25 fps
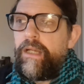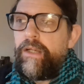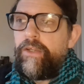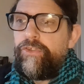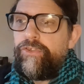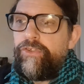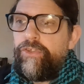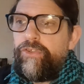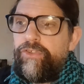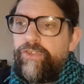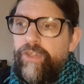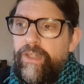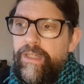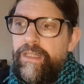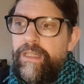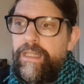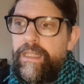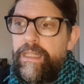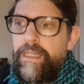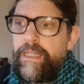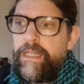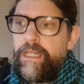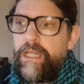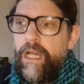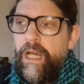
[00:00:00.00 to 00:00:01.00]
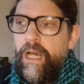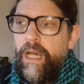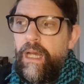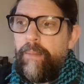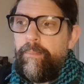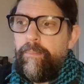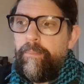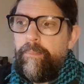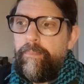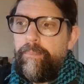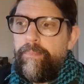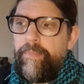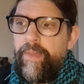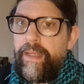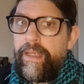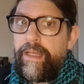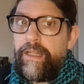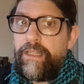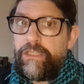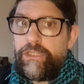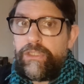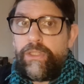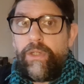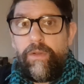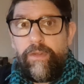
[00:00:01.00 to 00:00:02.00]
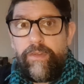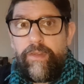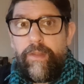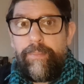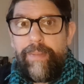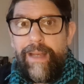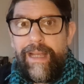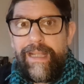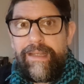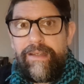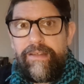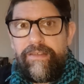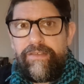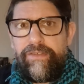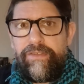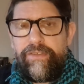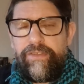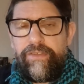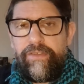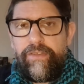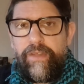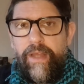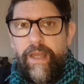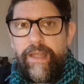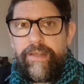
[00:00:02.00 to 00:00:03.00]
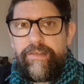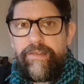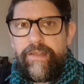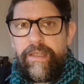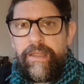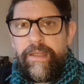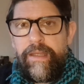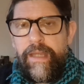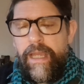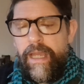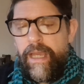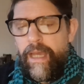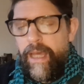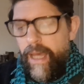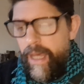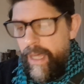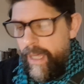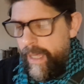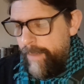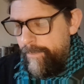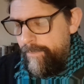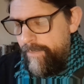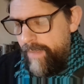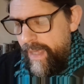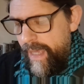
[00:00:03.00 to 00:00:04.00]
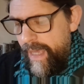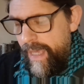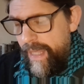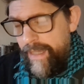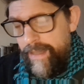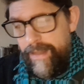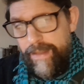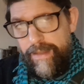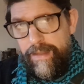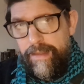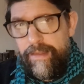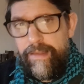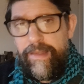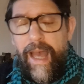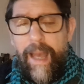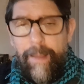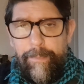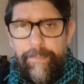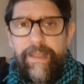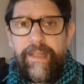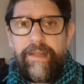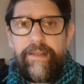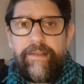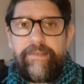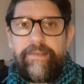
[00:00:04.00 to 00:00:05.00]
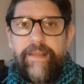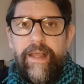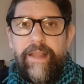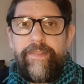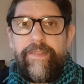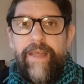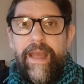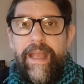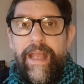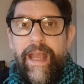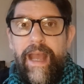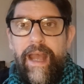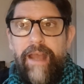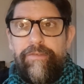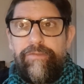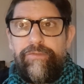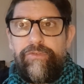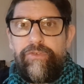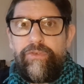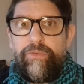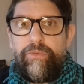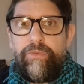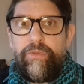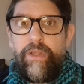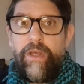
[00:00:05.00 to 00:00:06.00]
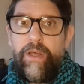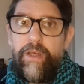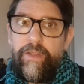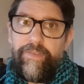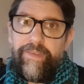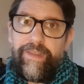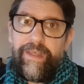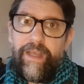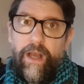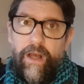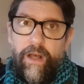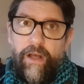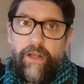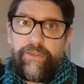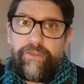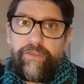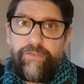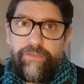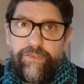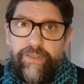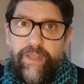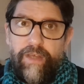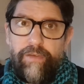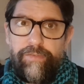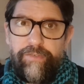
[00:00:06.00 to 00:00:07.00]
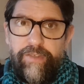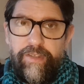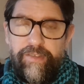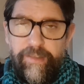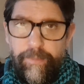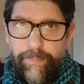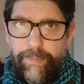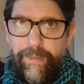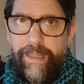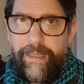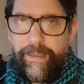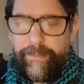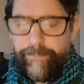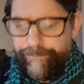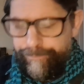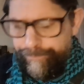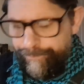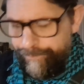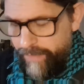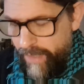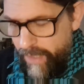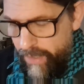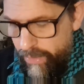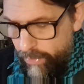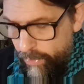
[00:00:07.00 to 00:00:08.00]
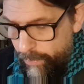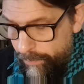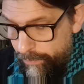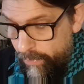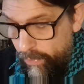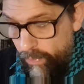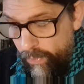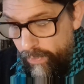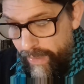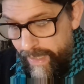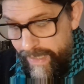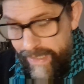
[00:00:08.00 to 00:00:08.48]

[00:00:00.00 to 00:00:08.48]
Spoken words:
So suddenly they get a shock. They're back into society, and that means that they have to learn the art of self-discipline a lot more.